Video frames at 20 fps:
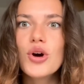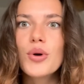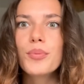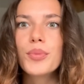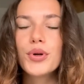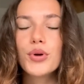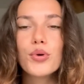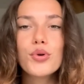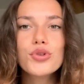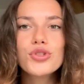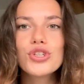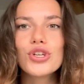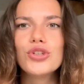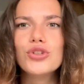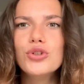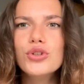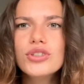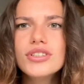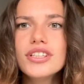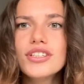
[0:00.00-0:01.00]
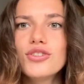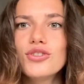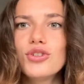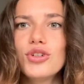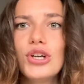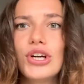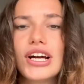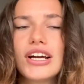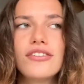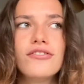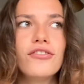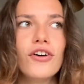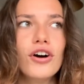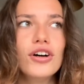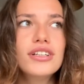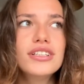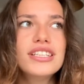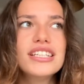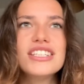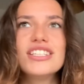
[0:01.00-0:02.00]
But also use this to your
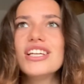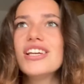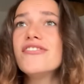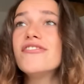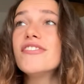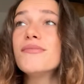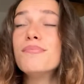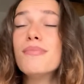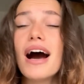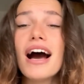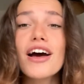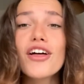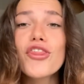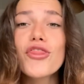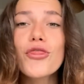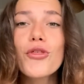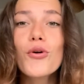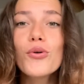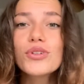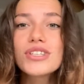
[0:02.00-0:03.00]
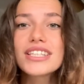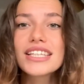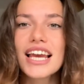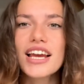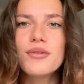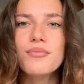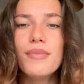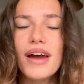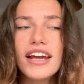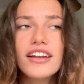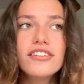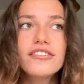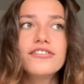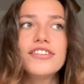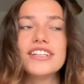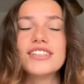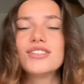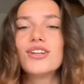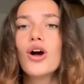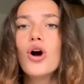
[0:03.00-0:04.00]
advantage. If my thoughts can
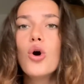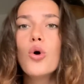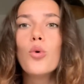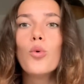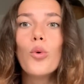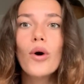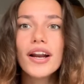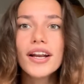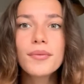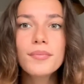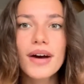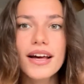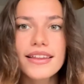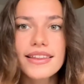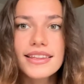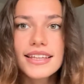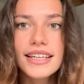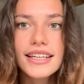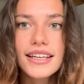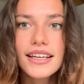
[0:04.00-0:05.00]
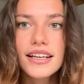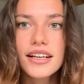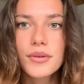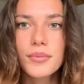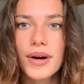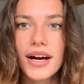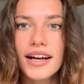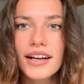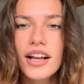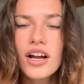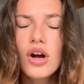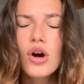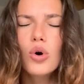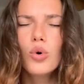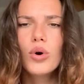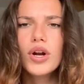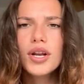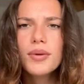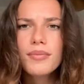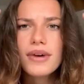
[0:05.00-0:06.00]
manifest, what am I thinking about?
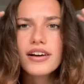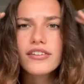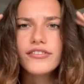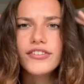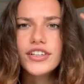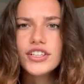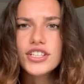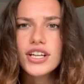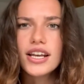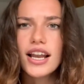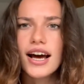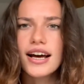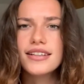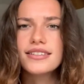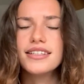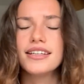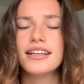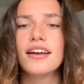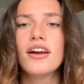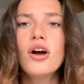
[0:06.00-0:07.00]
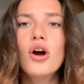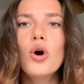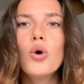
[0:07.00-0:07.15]
What am I visualizing?